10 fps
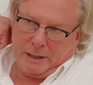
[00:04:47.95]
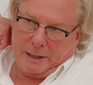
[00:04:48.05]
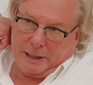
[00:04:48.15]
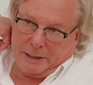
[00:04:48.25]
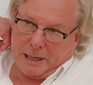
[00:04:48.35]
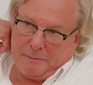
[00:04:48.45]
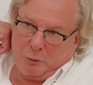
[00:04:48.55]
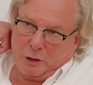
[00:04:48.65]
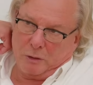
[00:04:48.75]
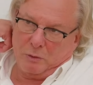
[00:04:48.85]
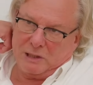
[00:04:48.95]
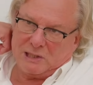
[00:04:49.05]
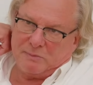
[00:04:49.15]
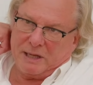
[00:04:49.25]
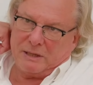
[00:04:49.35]
And I'm working with
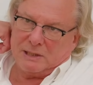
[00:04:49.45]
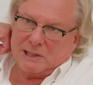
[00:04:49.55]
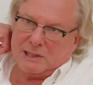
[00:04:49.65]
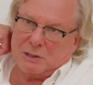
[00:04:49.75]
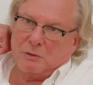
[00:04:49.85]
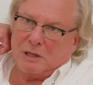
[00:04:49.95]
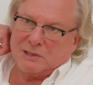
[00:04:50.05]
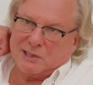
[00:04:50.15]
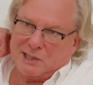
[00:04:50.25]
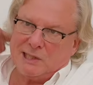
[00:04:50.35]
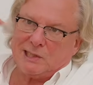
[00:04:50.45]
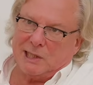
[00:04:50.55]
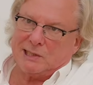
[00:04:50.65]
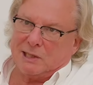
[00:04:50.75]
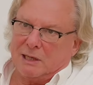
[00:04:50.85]
this method since 2006
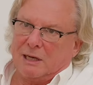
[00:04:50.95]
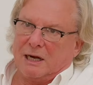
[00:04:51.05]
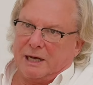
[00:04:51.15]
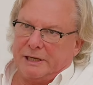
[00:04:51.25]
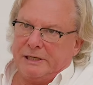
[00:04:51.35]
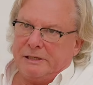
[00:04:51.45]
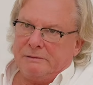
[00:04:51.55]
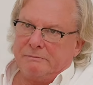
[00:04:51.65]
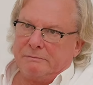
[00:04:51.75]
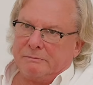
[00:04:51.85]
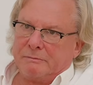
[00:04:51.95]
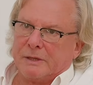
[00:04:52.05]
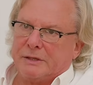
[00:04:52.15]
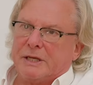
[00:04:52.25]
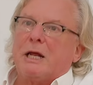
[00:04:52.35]
as a client,
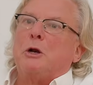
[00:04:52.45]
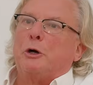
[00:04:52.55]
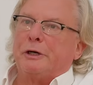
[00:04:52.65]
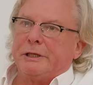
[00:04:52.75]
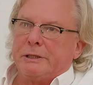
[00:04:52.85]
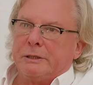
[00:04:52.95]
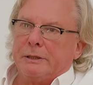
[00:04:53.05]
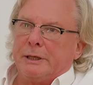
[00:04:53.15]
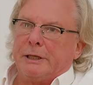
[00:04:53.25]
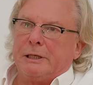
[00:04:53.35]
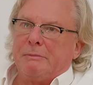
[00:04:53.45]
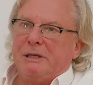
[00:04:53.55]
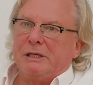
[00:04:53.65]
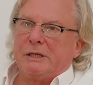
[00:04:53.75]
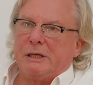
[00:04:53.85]
and then I learned it. And
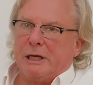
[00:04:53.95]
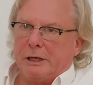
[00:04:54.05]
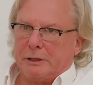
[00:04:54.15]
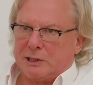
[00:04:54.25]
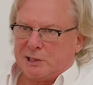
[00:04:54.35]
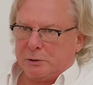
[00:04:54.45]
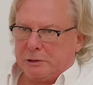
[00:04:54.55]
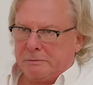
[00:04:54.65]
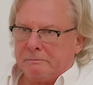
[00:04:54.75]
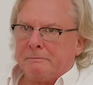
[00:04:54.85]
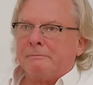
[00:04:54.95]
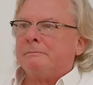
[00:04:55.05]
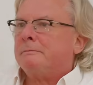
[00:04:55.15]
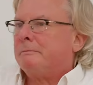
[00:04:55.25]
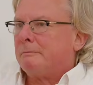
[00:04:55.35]
immediately I understood
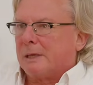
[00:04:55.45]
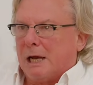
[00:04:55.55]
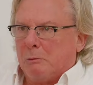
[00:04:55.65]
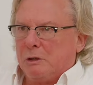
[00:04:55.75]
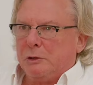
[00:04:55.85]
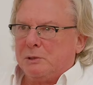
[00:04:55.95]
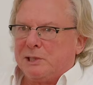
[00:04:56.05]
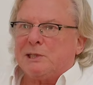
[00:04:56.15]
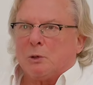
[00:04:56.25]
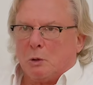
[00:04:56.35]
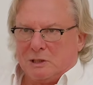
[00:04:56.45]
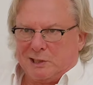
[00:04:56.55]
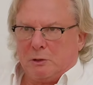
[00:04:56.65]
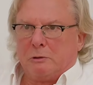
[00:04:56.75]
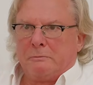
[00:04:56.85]
I will use this
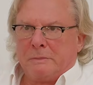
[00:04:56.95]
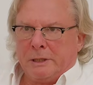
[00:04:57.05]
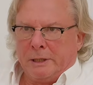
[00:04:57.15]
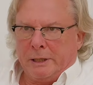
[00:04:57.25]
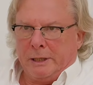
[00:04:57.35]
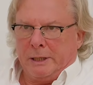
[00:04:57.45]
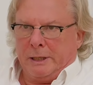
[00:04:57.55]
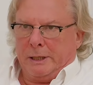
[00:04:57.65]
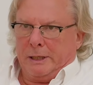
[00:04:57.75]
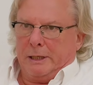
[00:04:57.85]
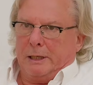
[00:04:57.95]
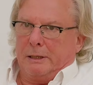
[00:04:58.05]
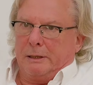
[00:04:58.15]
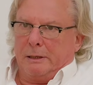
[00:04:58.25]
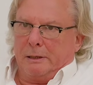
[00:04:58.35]
also
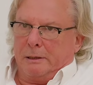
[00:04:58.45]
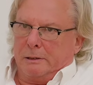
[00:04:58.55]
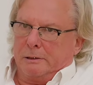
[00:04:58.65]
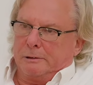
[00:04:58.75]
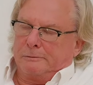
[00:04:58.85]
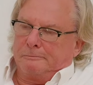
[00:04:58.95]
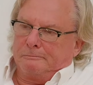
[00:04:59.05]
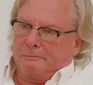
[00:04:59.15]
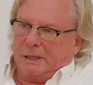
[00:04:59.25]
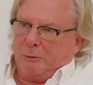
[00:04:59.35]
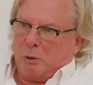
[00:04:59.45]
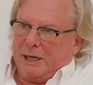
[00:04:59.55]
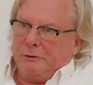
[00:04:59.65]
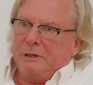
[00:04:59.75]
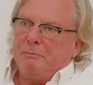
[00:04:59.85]
in my
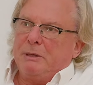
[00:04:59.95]
winery